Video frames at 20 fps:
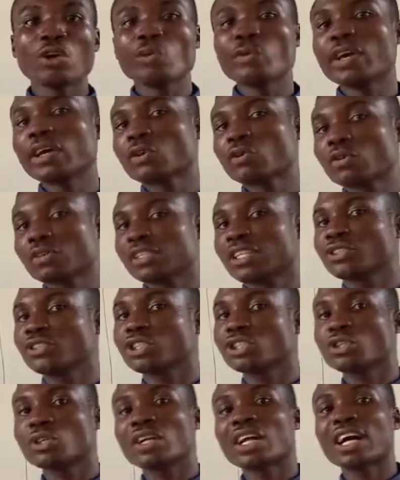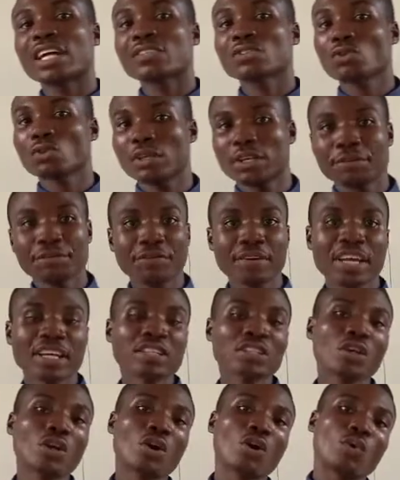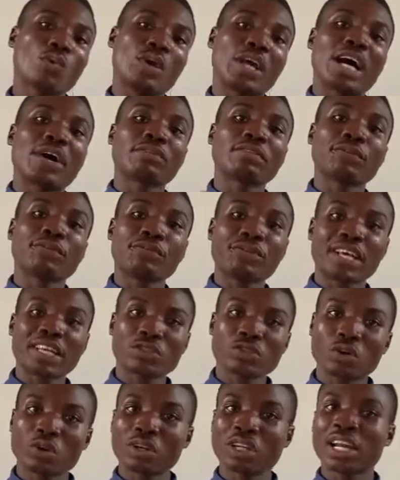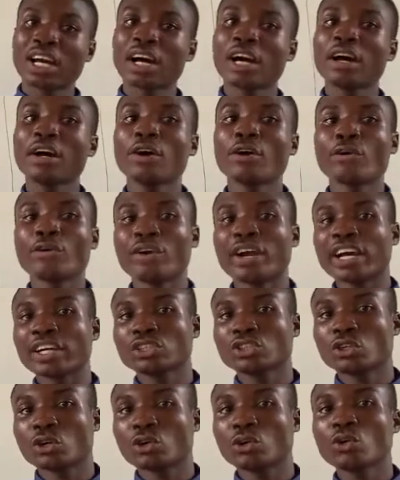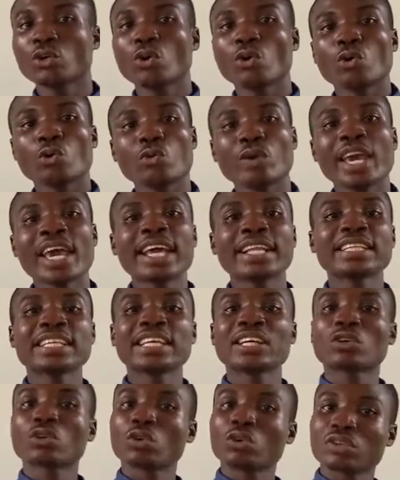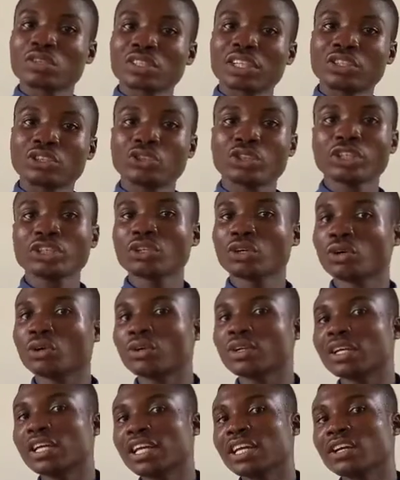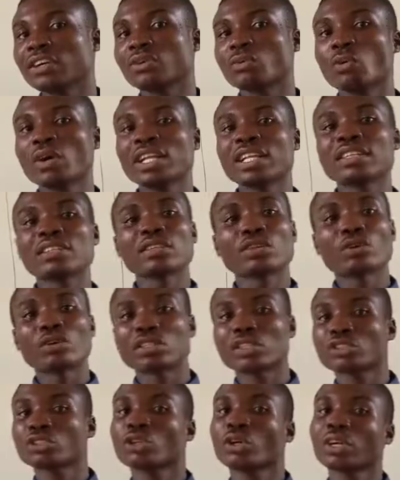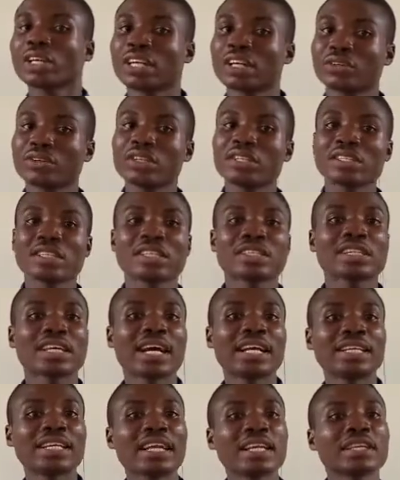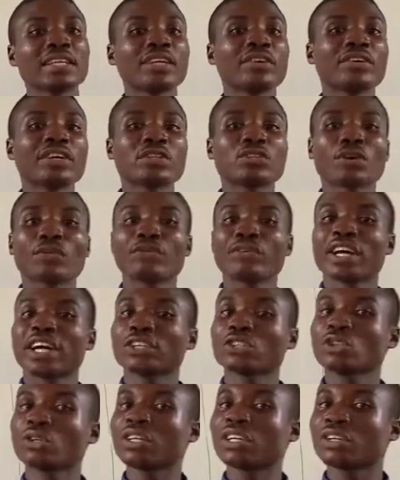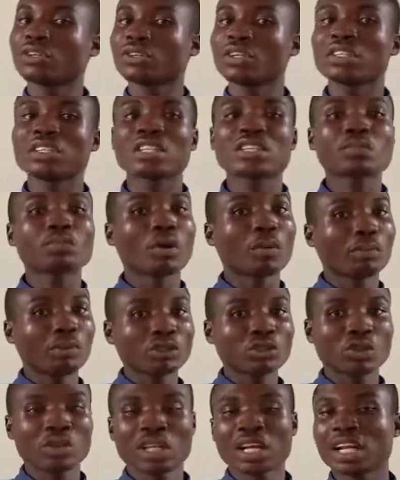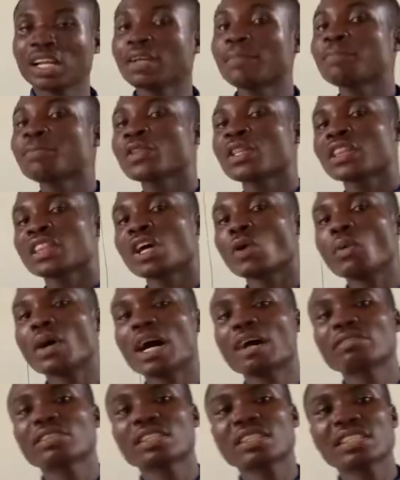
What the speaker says: where concentration has no effect. We have the first order reaction where the concentration, when the concentration increases and then the rate of reaction increases proportionally. Then we have the